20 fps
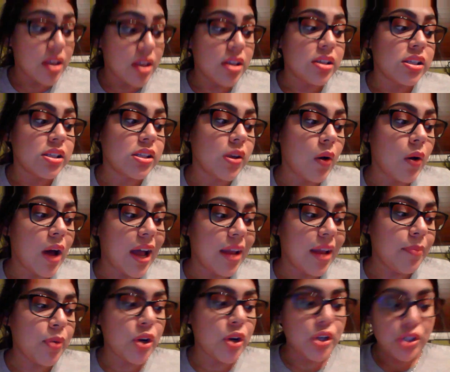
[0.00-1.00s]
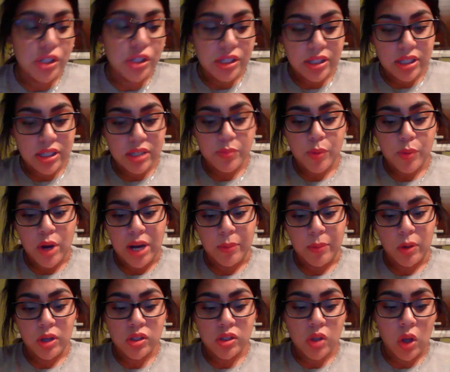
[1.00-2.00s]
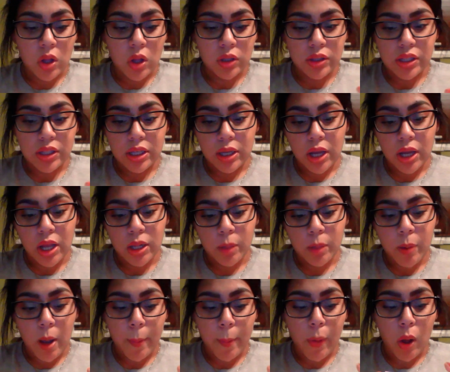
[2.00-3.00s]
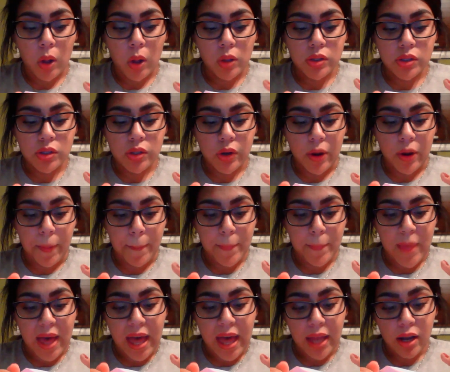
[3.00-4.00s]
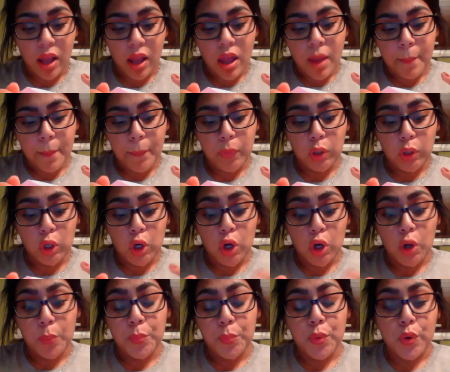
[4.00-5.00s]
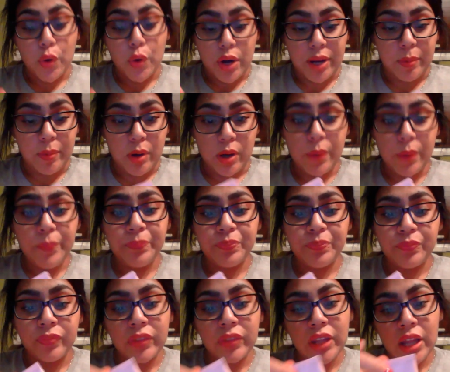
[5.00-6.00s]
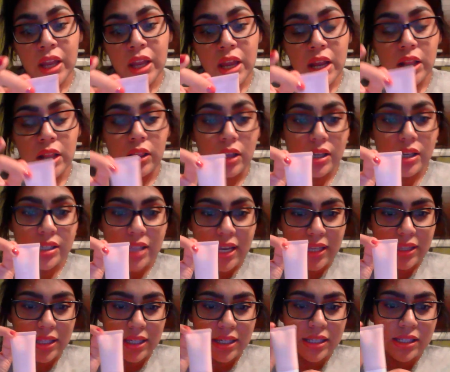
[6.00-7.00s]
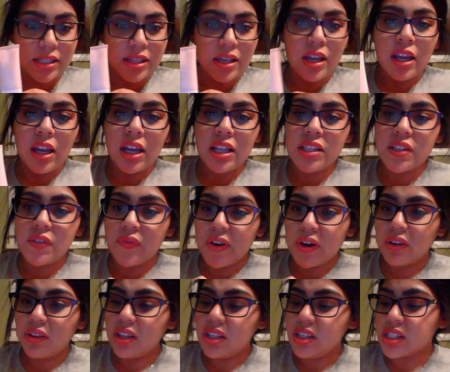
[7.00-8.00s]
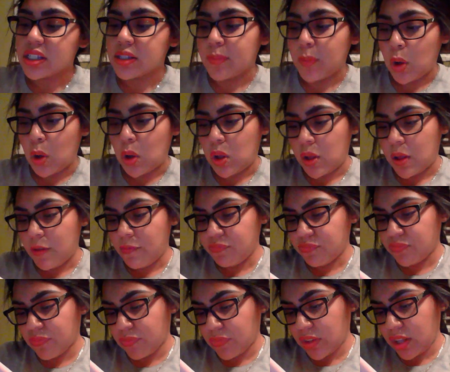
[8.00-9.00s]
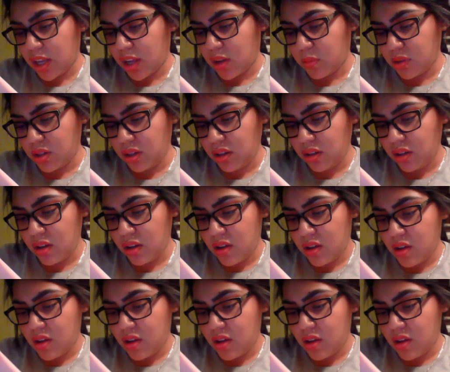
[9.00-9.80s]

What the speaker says: So I purchased this primer. It's called the Colourpop All-Star Matte Blur Primer. It looks like this. It's fairly small. How many?